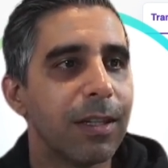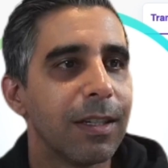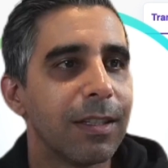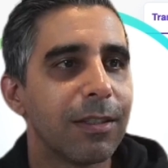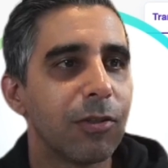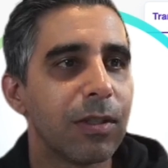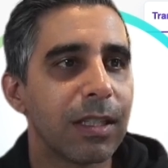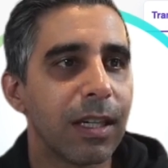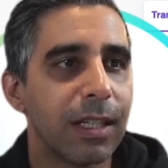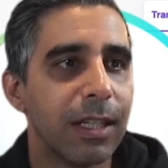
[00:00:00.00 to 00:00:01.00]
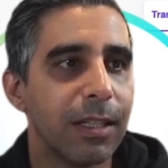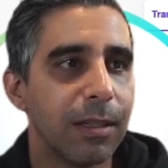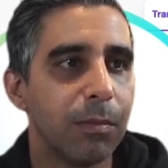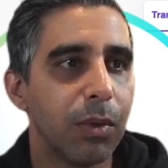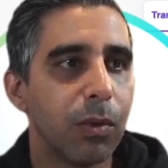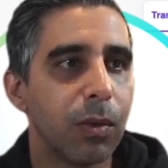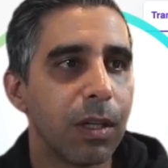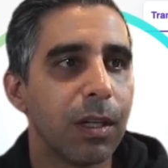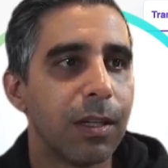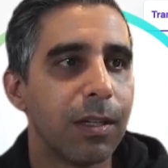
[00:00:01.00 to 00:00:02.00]
As soon as I hit
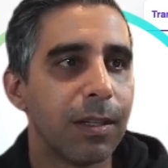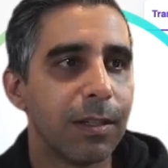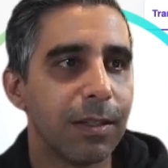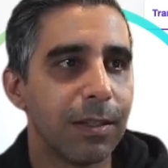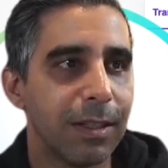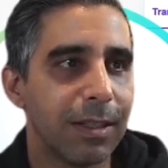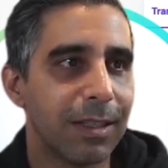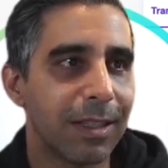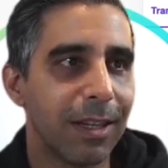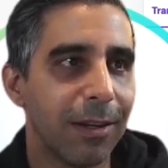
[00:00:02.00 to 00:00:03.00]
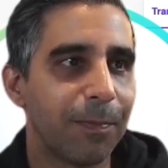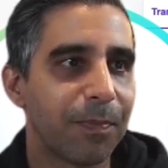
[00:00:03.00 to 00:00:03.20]
import, it's there.